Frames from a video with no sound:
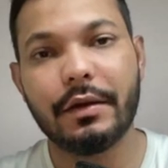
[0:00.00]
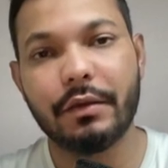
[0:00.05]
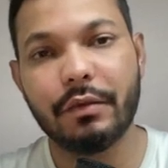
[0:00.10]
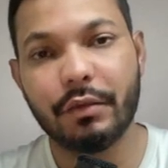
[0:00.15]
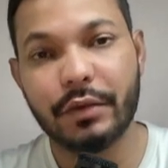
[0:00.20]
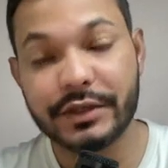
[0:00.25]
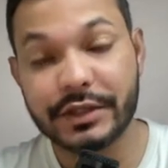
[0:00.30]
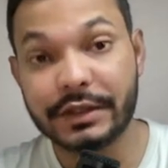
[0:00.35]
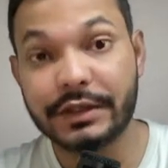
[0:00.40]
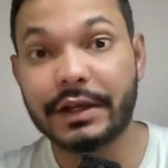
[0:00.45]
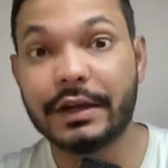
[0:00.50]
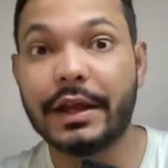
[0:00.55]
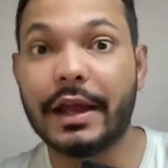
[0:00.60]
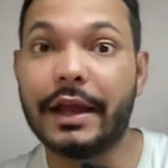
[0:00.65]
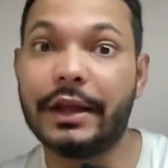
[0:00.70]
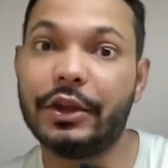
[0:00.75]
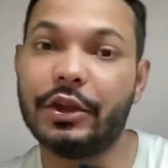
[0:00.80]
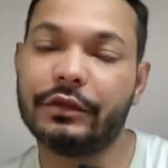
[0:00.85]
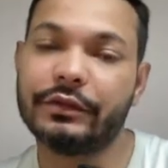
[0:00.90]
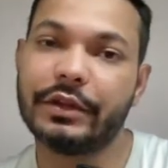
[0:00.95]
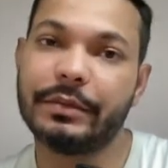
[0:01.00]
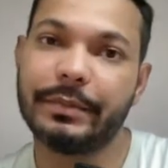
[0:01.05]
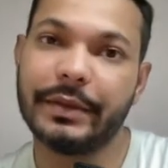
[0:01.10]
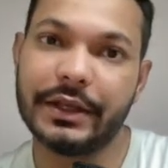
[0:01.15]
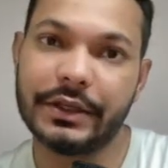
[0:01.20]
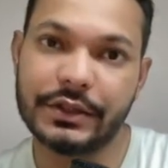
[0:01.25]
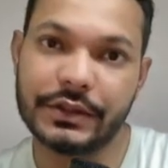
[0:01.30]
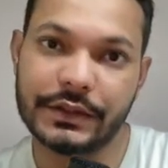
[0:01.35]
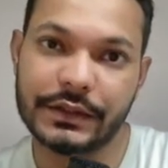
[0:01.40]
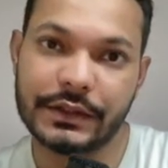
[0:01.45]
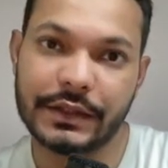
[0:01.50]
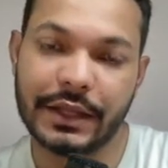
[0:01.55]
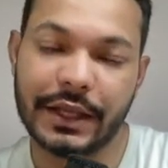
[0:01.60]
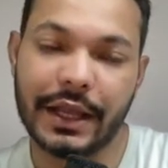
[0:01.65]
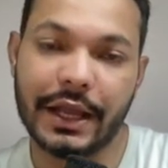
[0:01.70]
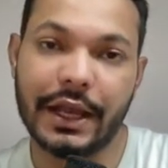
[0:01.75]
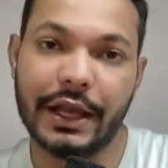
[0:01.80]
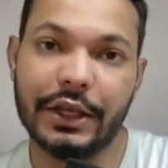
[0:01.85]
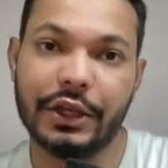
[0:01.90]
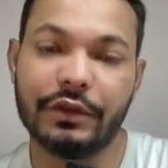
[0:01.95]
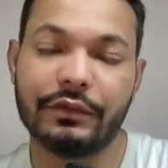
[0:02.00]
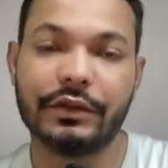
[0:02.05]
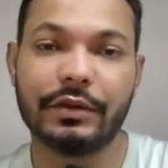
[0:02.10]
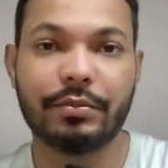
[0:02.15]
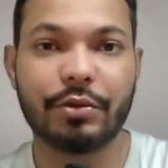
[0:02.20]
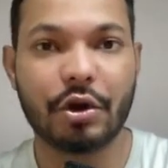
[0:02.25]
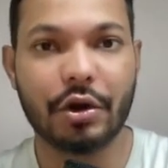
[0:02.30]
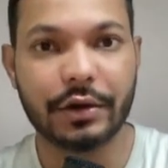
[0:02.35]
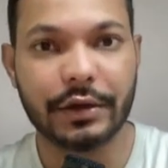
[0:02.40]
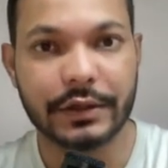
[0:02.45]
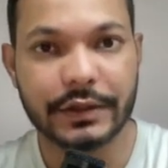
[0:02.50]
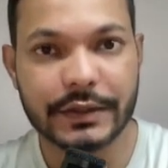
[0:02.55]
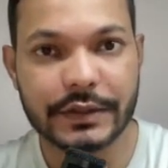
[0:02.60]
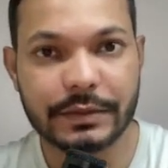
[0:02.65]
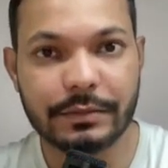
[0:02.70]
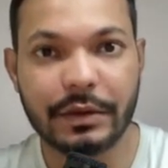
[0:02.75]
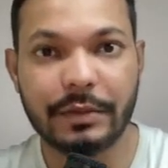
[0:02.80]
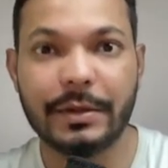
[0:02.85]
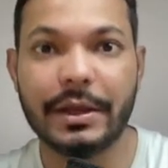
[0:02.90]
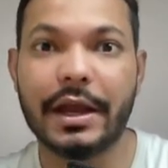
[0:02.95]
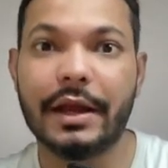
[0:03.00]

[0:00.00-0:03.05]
visited any of the pages, any of the products, maybe